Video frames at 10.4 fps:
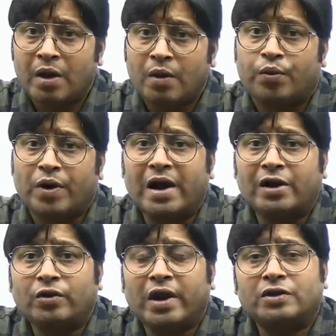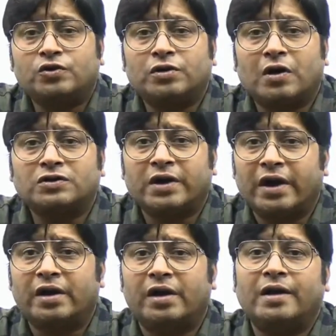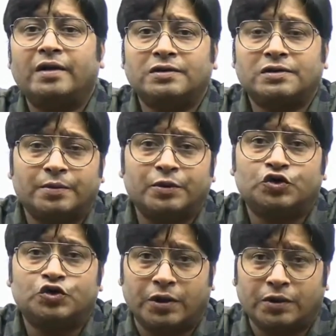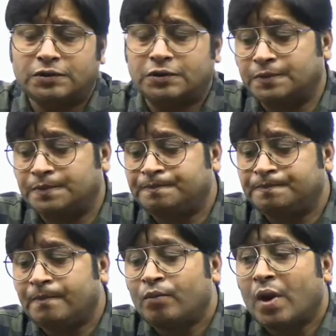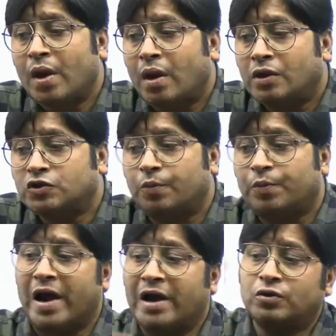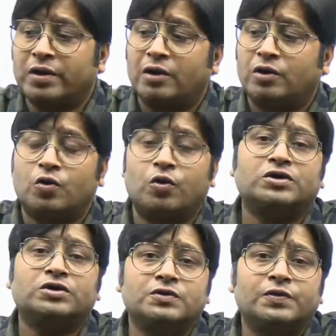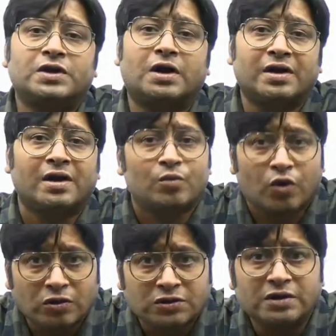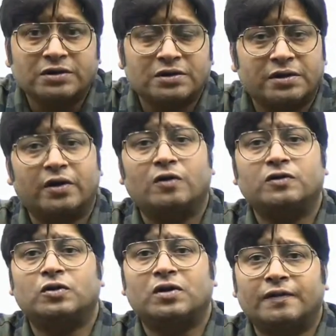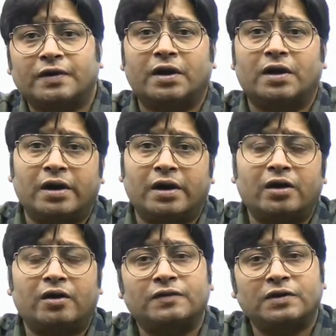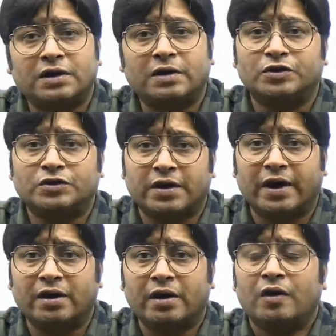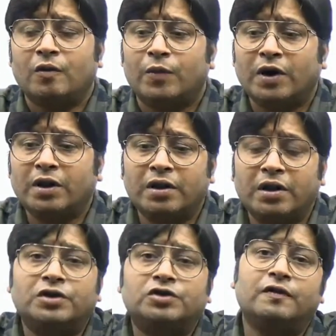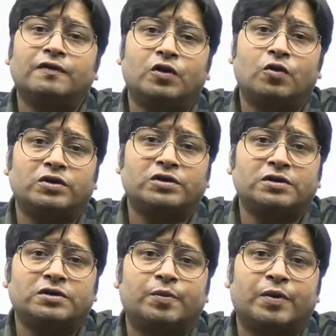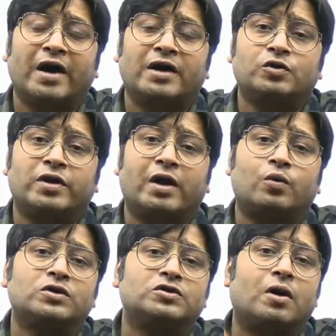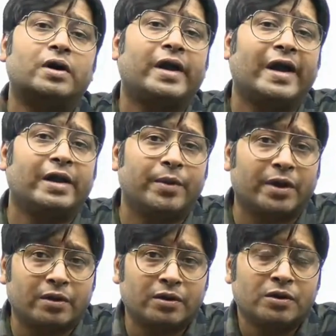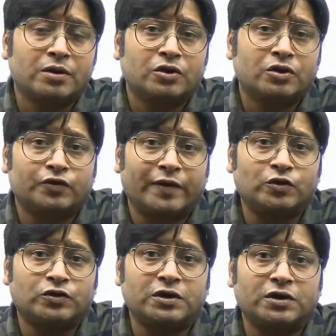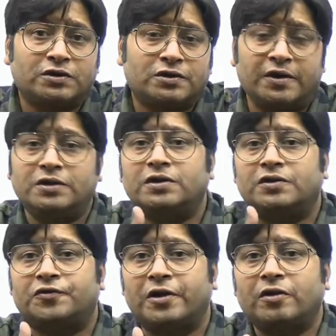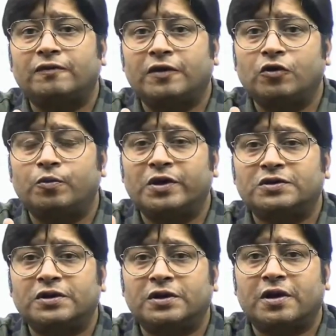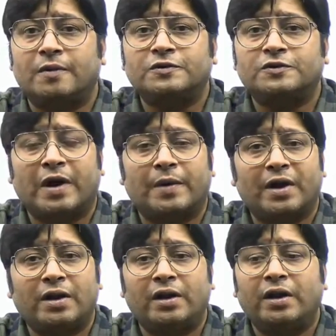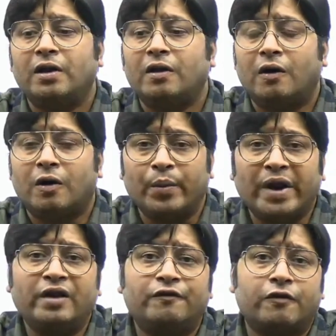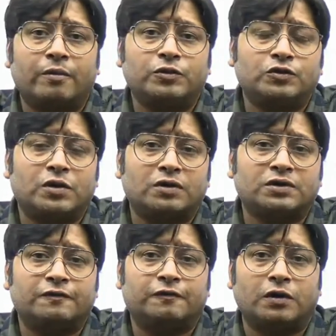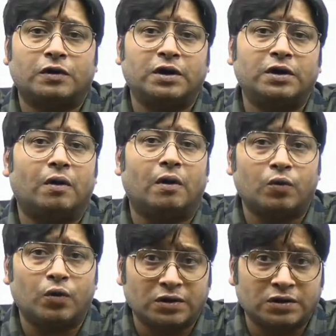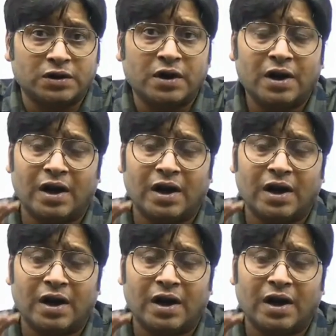Prior to that, 2008 time, the syllabus changed. So prior to that, the questions which are there, more or less, they also cover the content of the syllabus, right? But the nature of the questions prior to that was not dynamic. So when you see the change in the trend of the UPSC, it comes primarily or mainly from 2014 onwards.